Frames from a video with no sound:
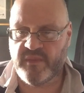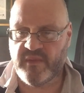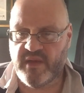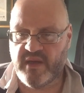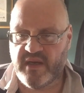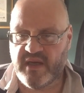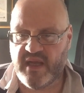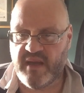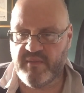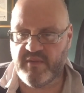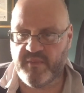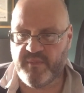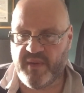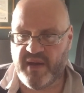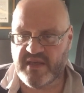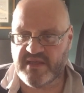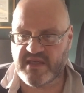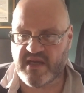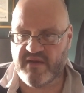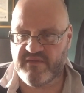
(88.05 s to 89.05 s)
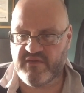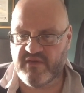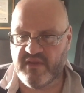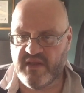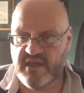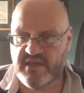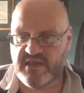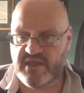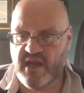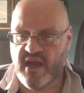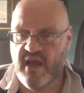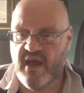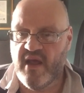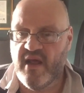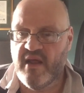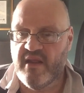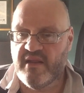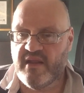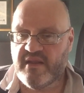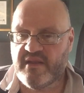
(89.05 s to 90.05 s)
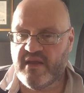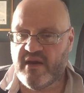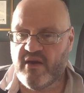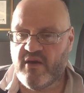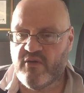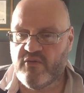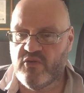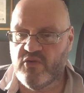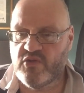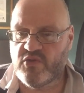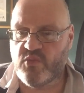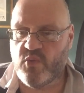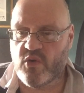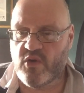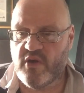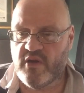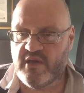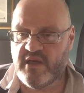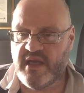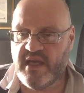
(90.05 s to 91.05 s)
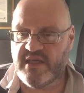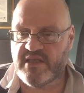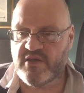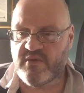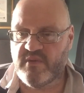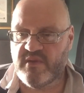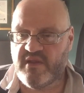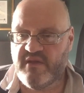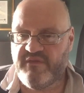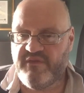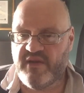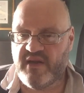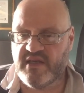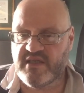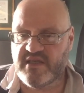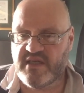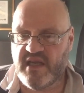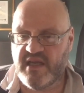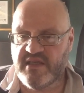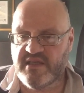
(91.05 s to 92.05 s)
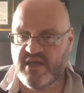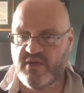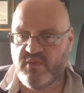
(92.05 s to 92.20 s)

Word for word: And it came to pass after this that there arose war at Gezer with the Philistines,